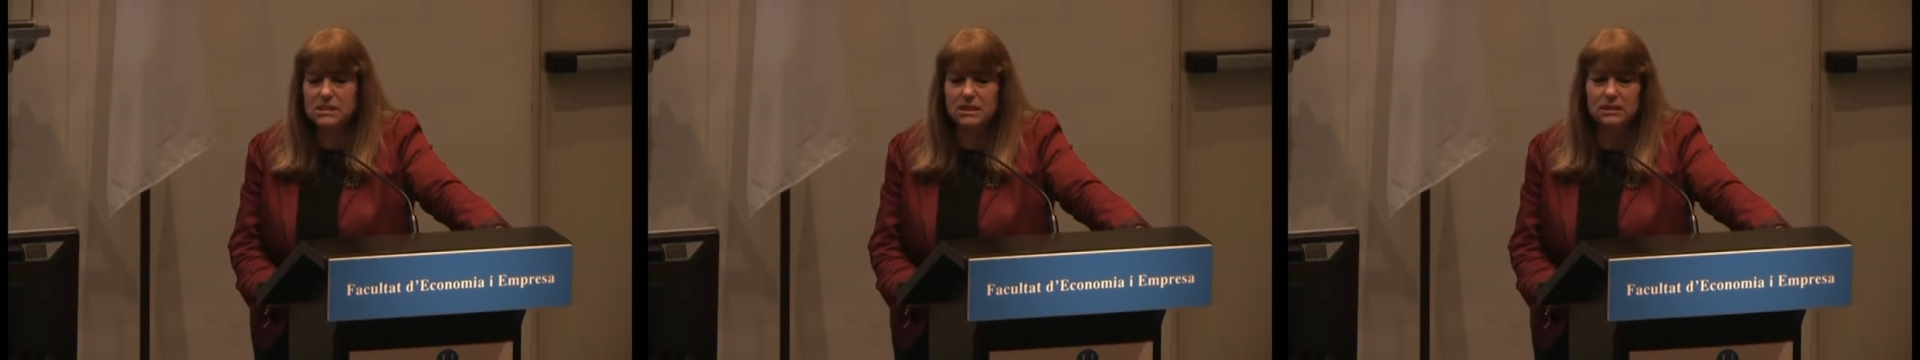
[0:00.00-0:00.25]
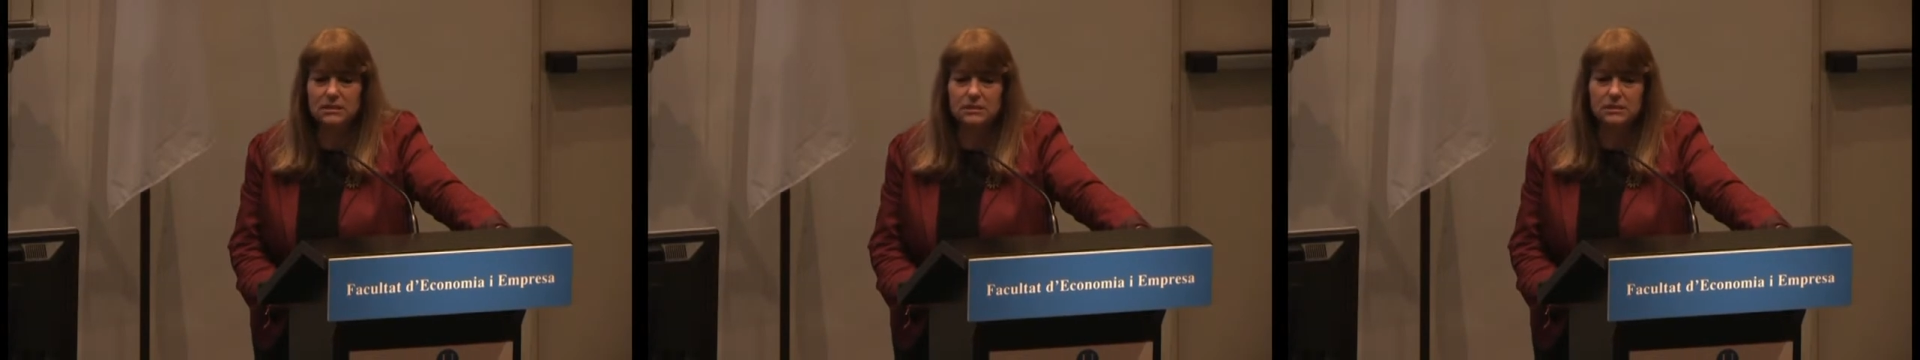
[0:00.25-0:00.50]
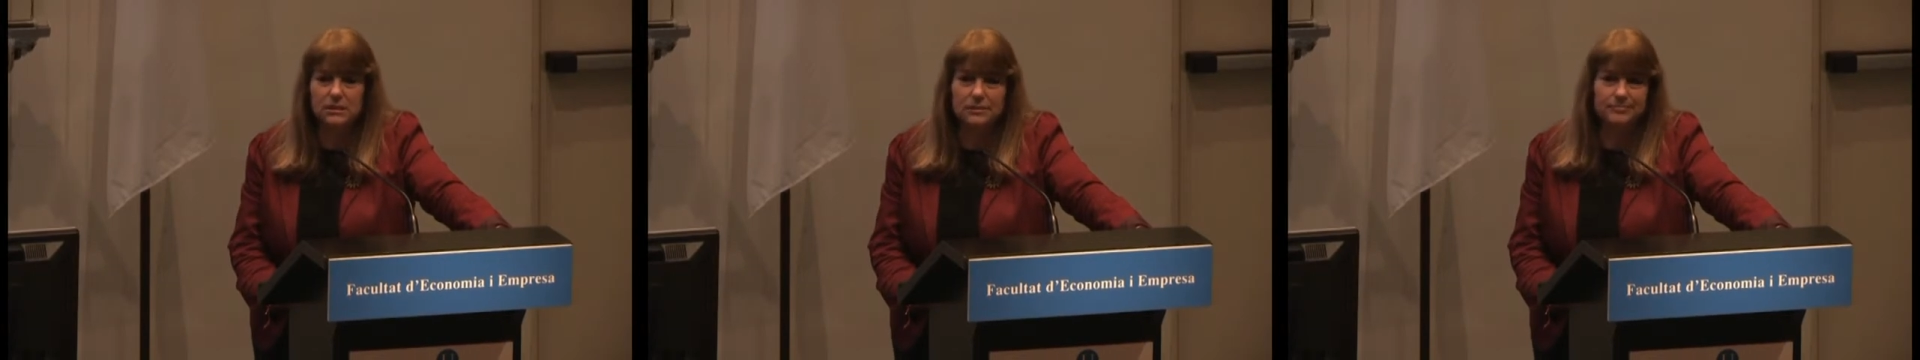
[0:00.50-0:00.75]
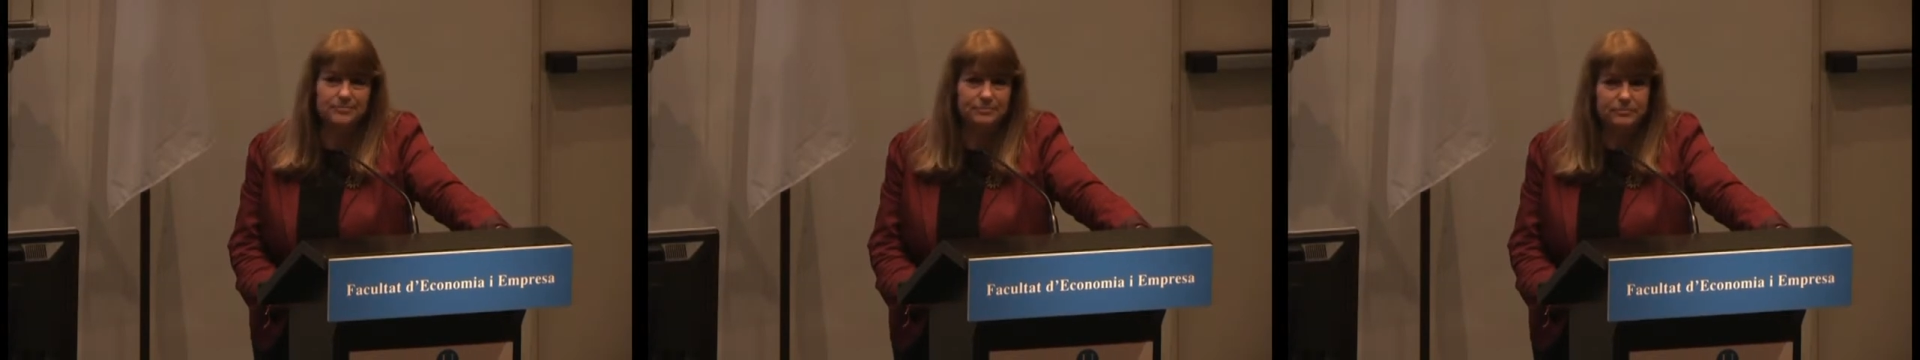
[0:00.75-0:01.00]
and
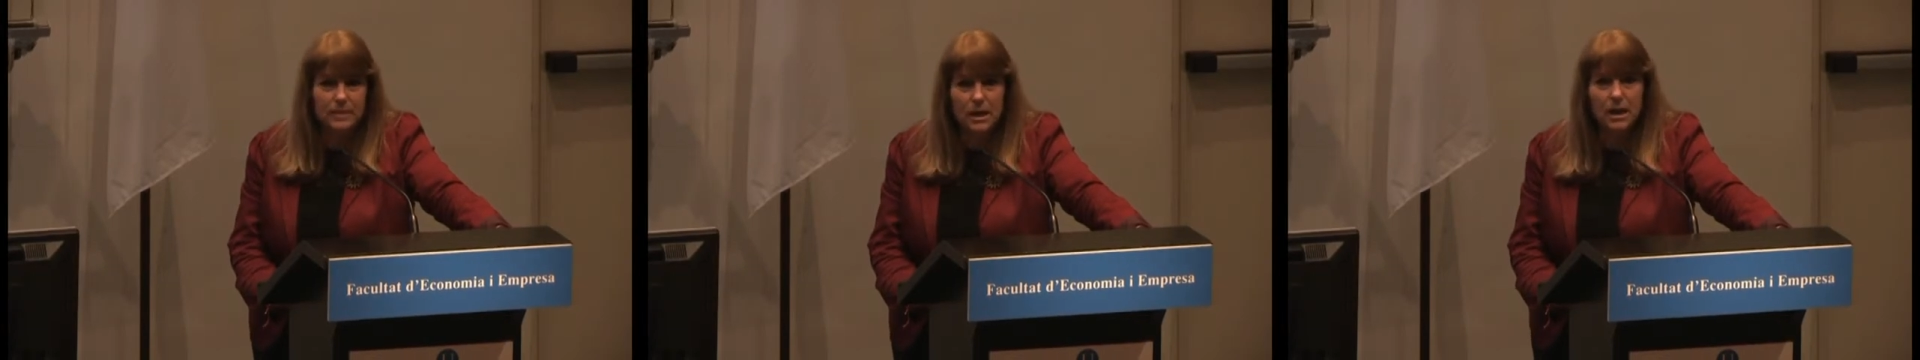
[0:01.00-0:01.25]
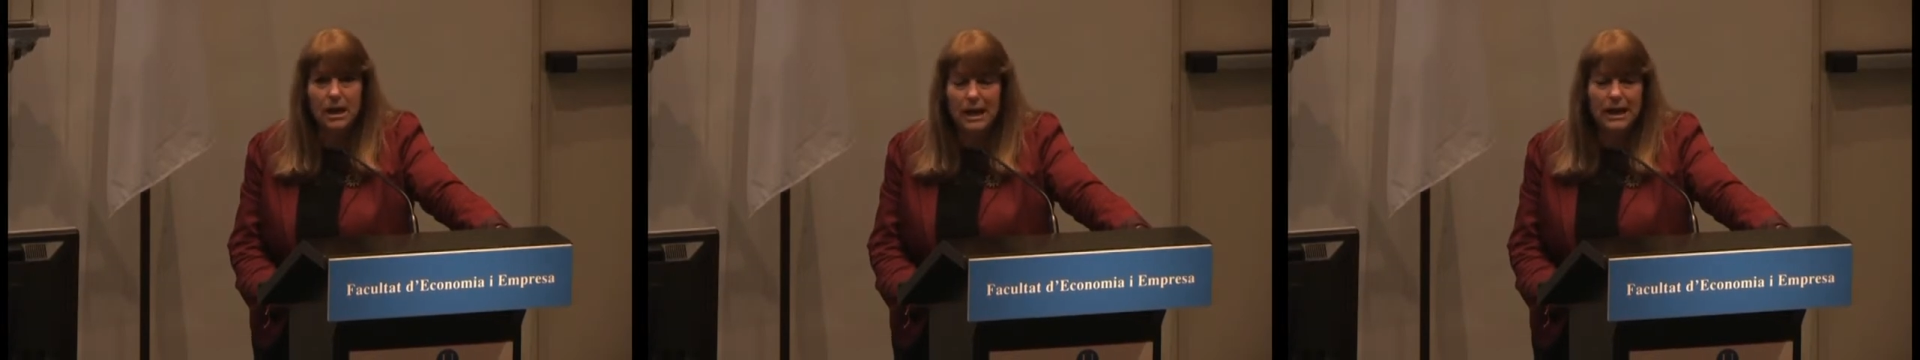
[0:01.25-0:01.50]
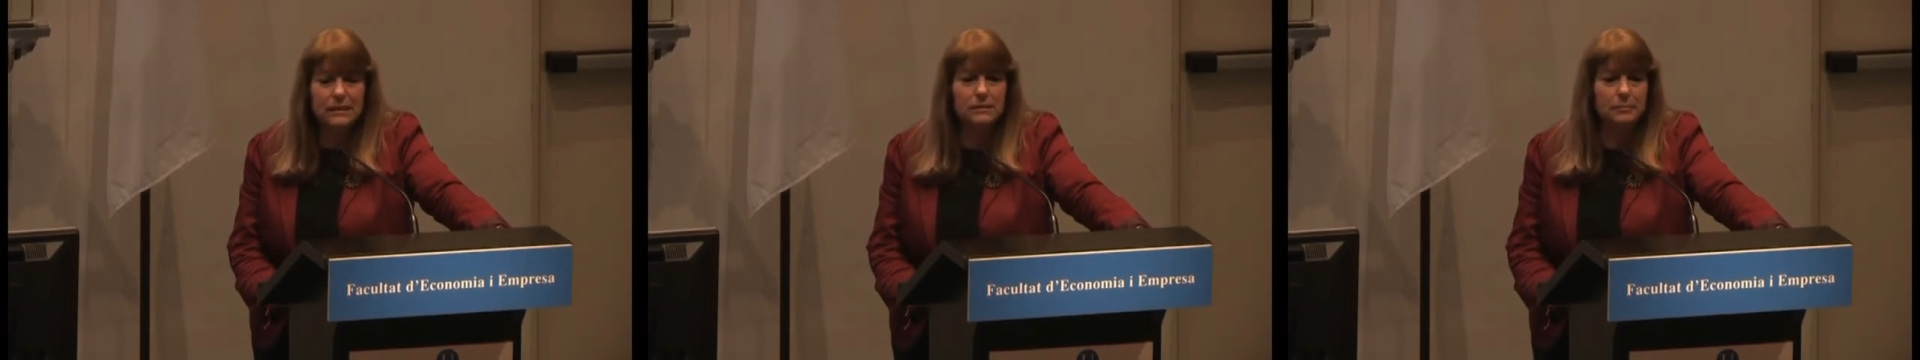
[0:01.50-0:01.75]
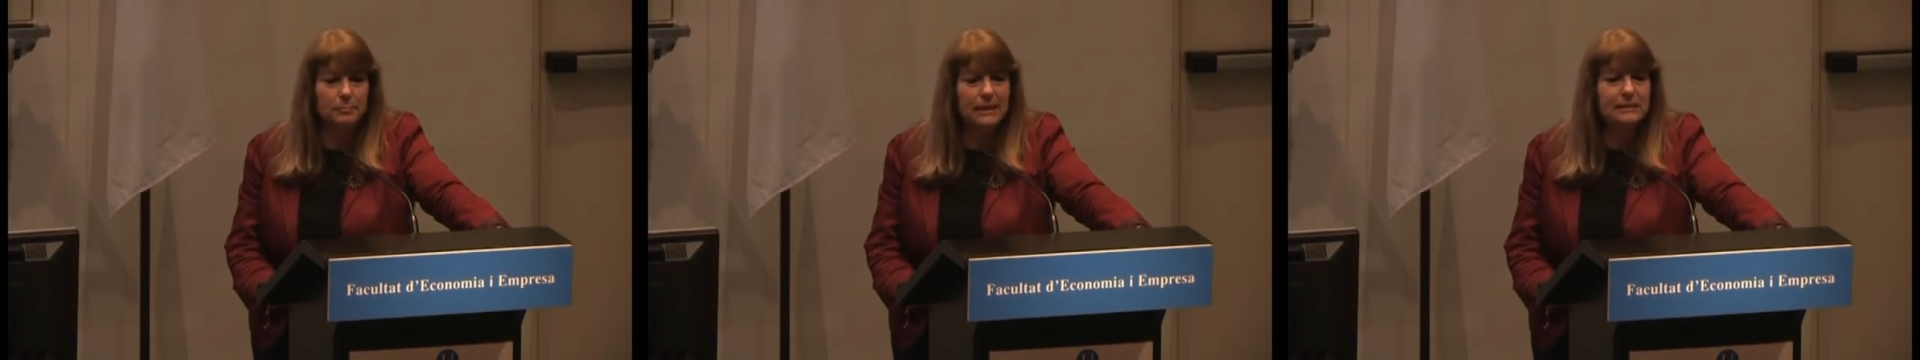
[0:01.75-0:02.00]
other
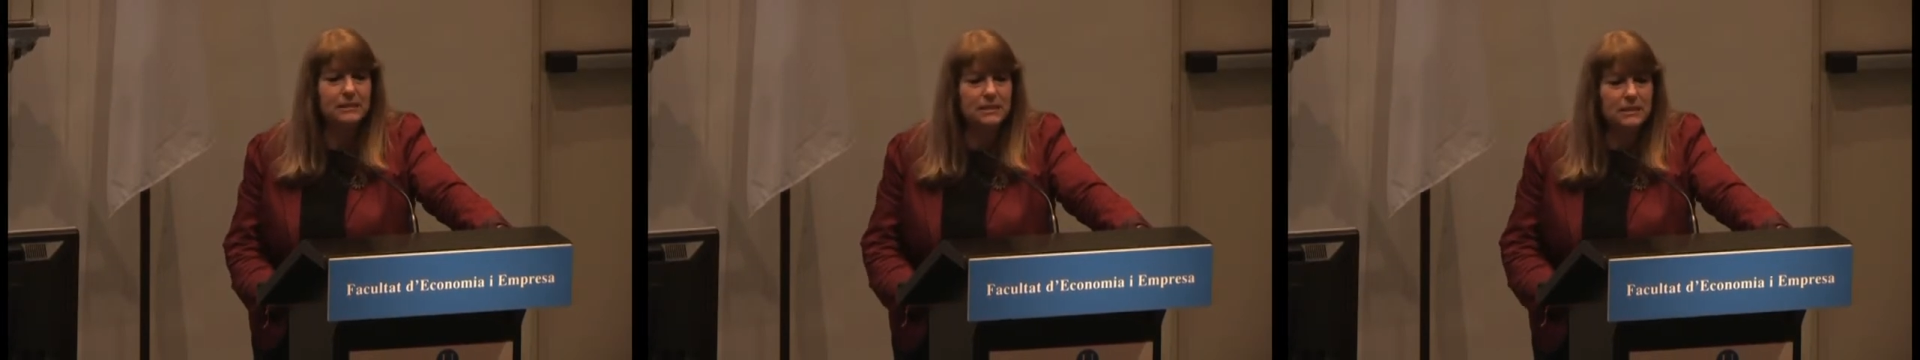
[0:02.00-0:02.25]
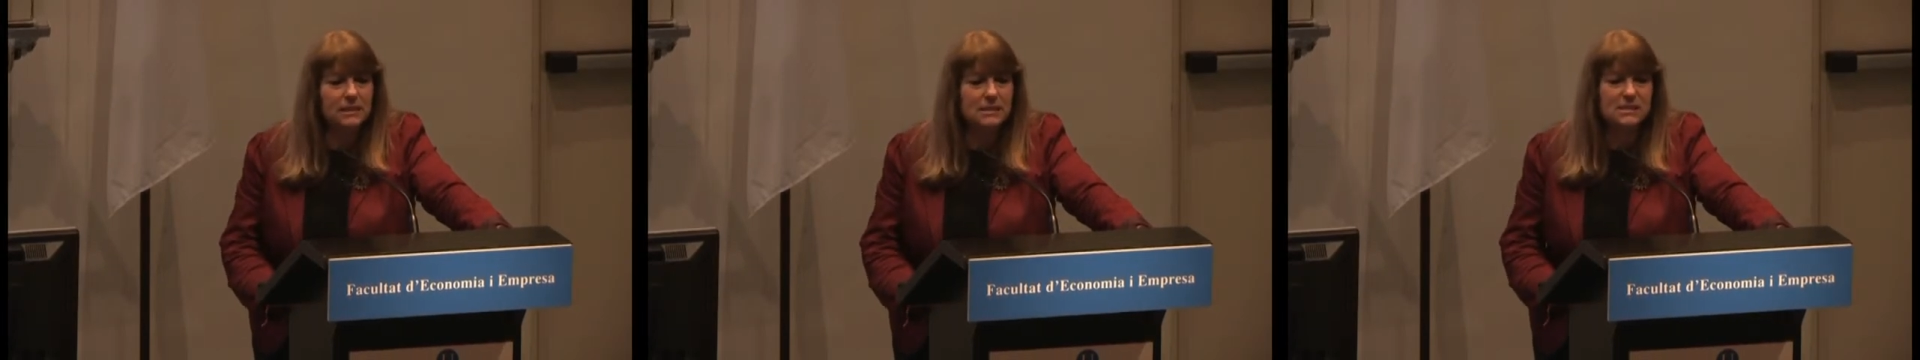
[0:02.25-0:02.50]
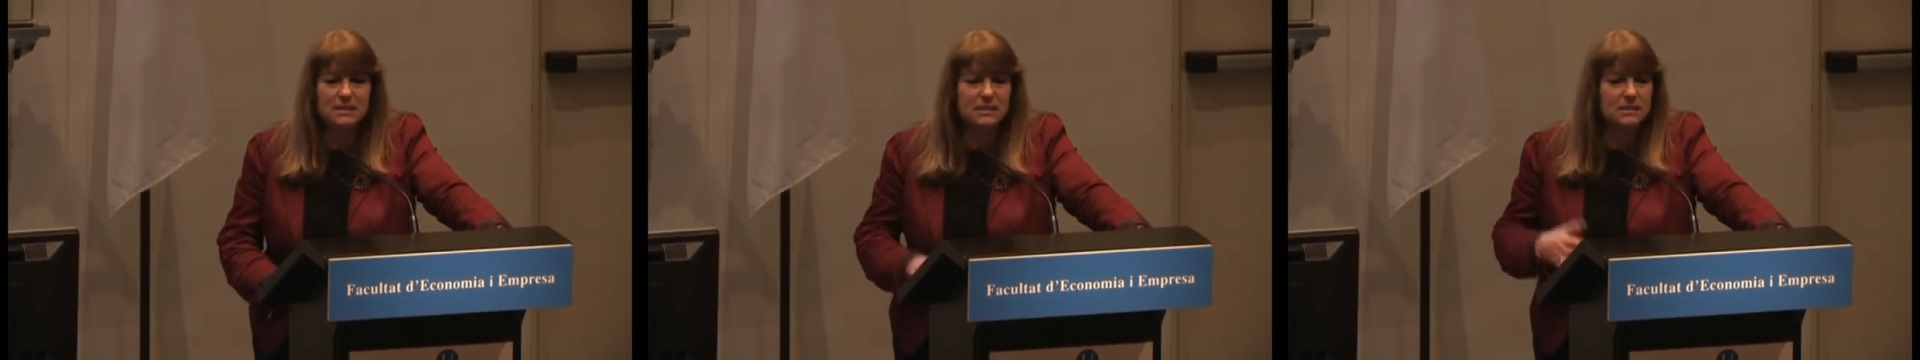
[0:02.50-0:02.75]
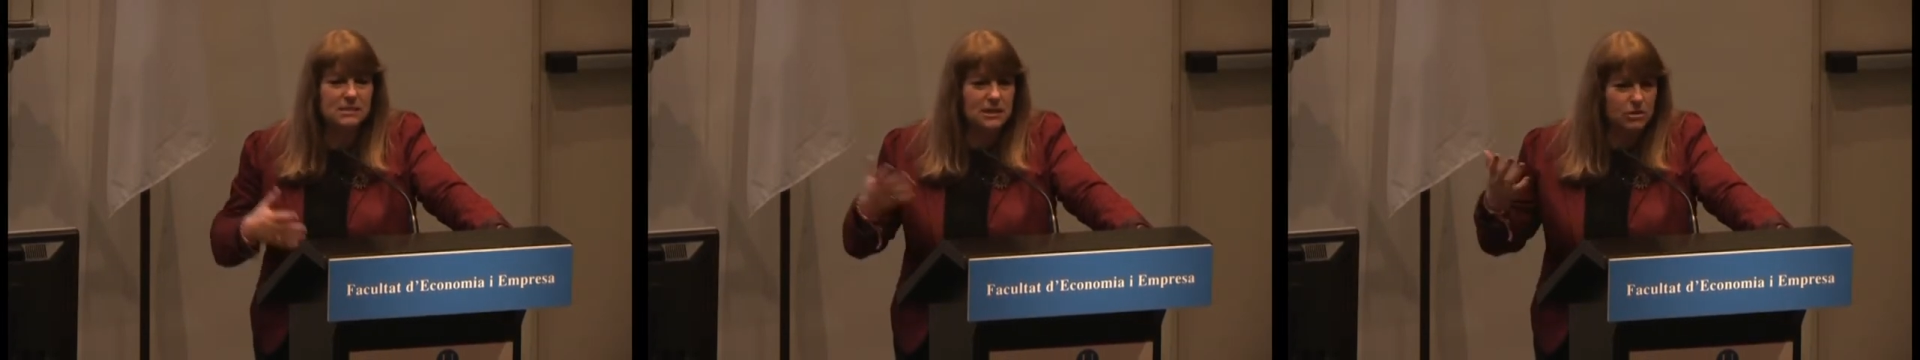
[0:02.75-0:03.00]
bad things, it
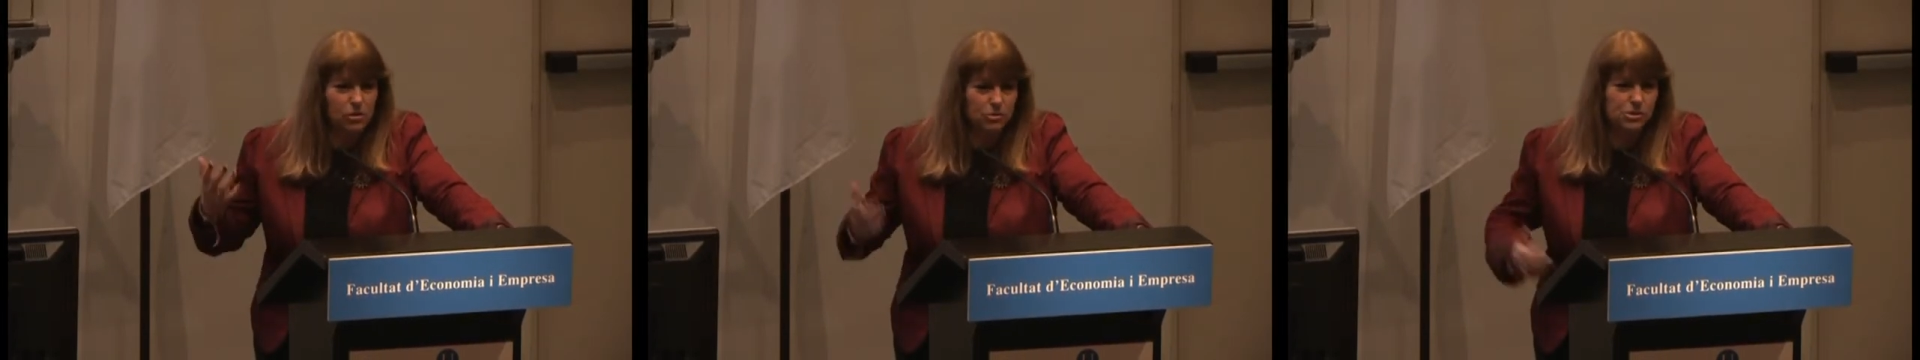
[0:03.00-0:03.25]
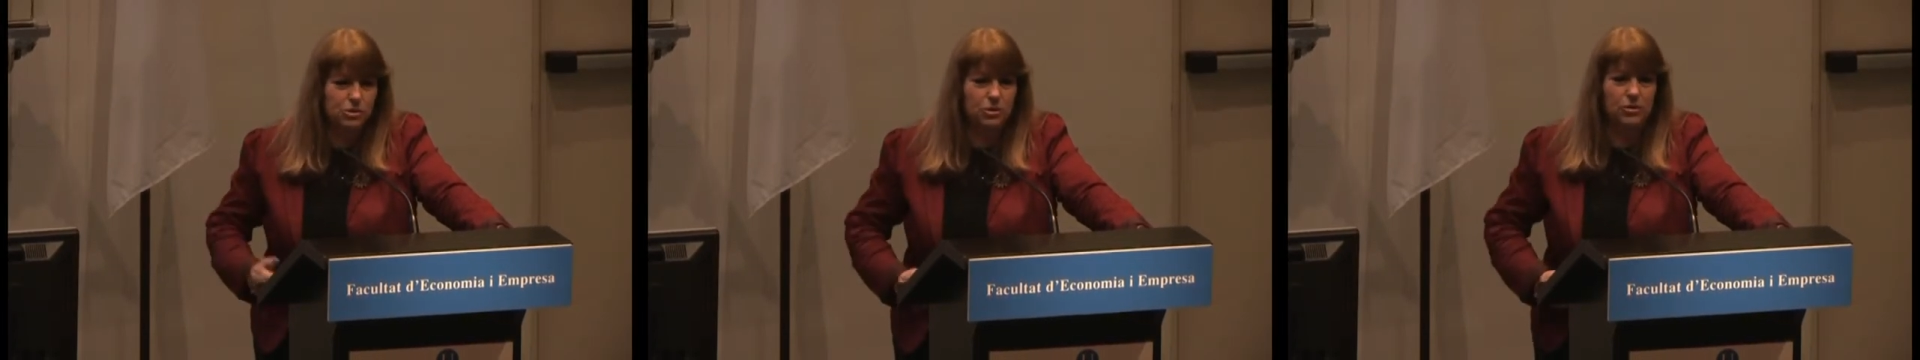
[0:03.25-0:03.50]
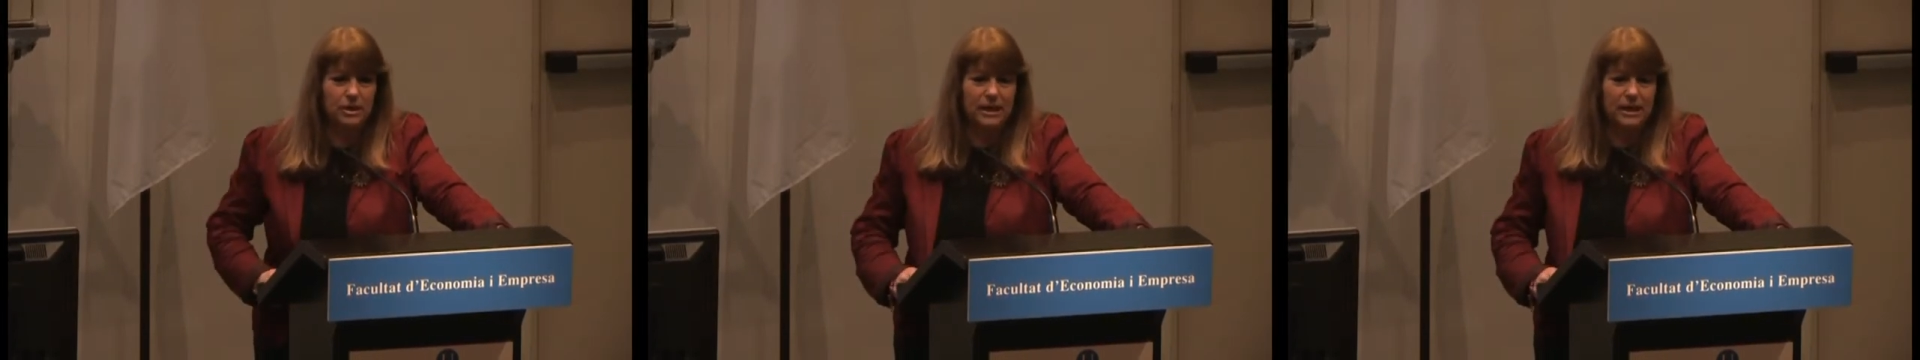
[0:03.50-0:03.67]
is a long story.